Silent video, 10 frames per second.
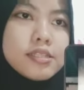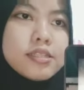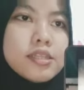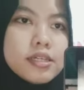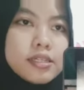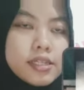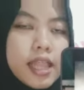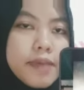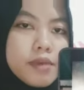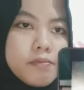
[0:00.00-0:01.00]
the
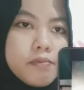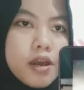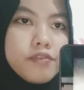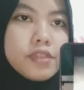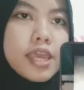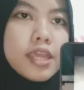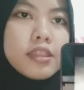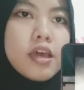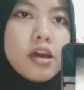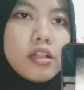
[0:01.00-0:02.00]
claim above that
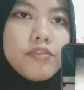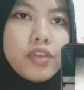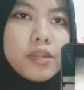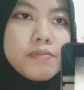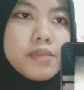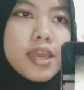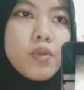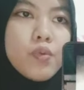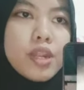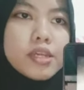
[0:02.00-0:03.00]
all food
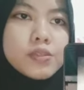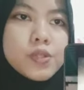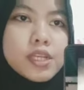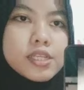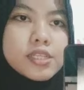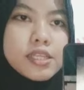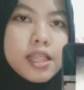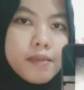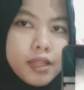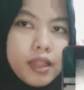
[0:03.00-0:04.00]
begin with a stressed
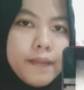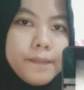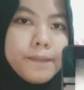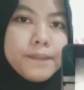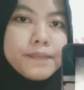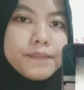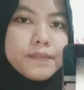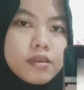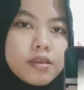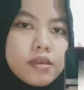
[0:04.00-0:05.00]
syllable.
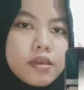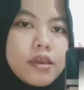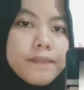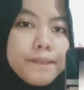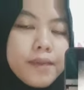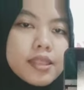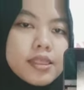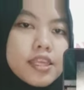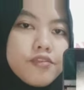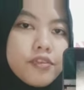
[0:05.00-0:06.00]
But
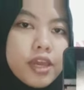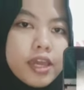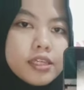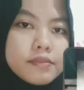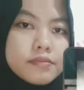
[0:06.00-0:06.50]
in fact,